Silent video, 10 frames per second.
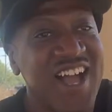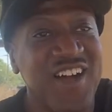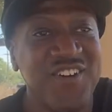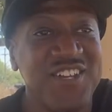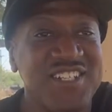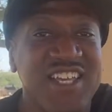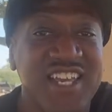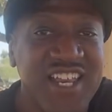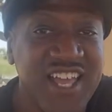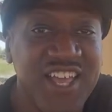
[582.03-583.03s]
I want to
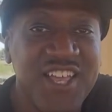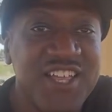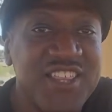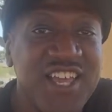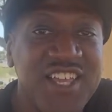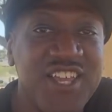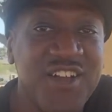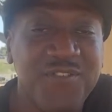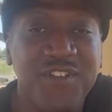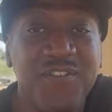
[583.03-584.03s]
say that thank
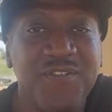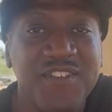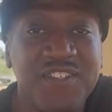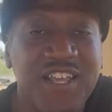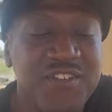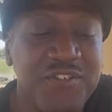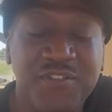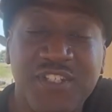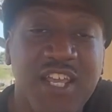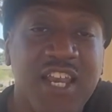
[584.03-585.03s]
y'all for
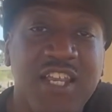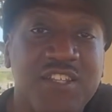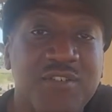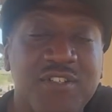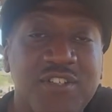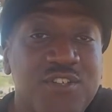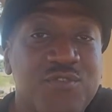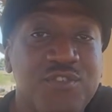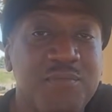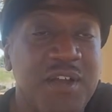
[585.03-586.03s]
staying in
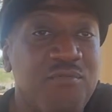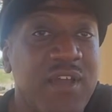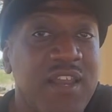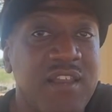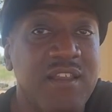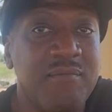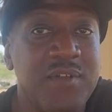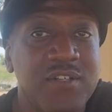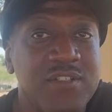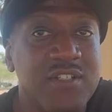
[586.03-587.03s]
tuned to my rant
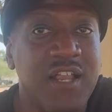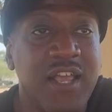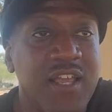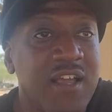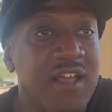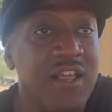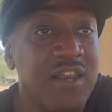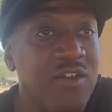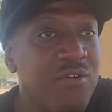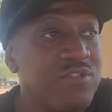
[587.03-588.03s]
because I
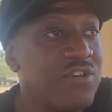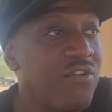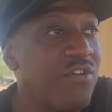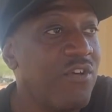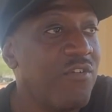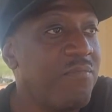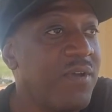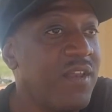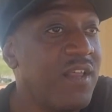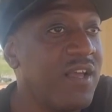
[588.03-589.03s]
know I was going off,
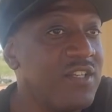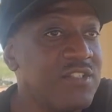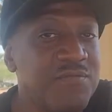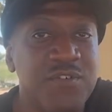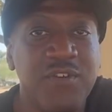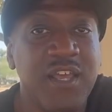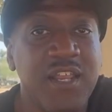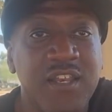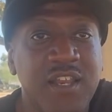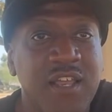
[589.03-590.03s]
but I just feel
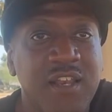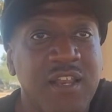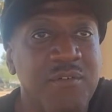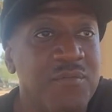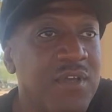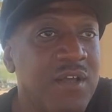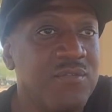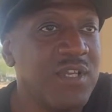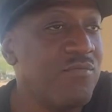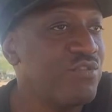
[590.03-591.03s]
that I
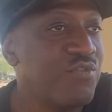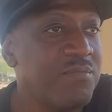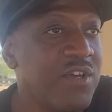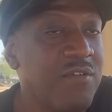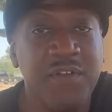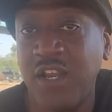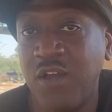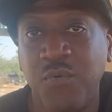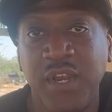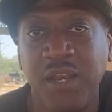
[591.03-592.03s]
was ripped off, and I
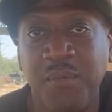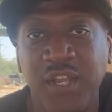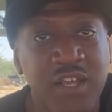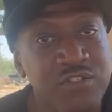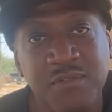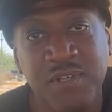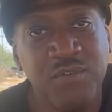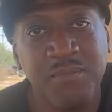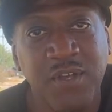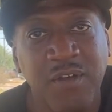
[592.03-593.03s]
don't want anybody else to be
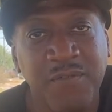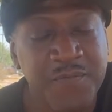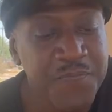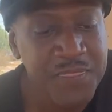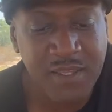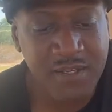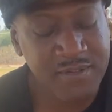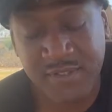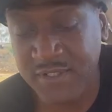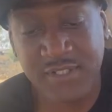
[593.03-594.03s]
ripped off
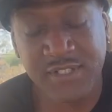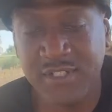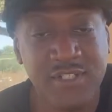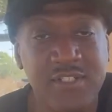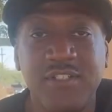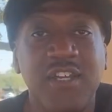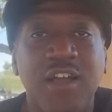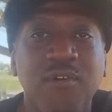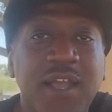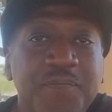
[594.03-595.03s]
because it's just
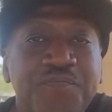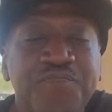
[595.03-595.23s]
not right.